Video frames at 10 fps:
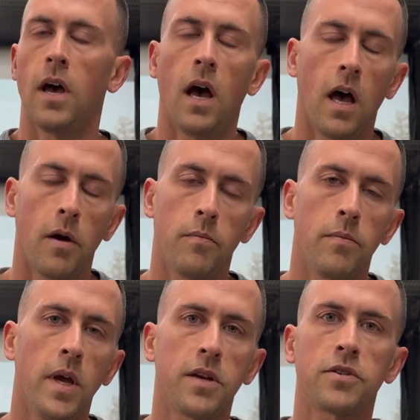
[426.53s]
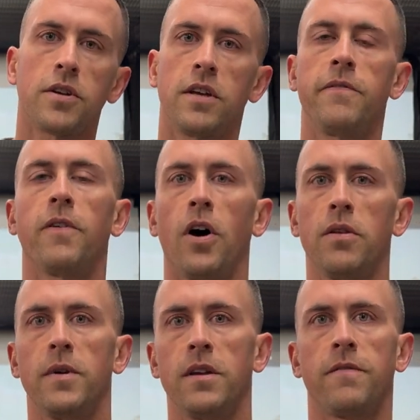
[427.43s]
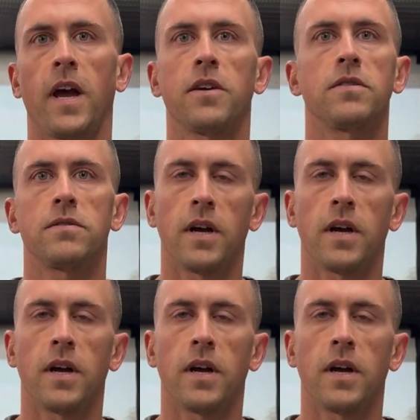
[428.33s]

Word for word: um, make sure that you follow the manufacturer's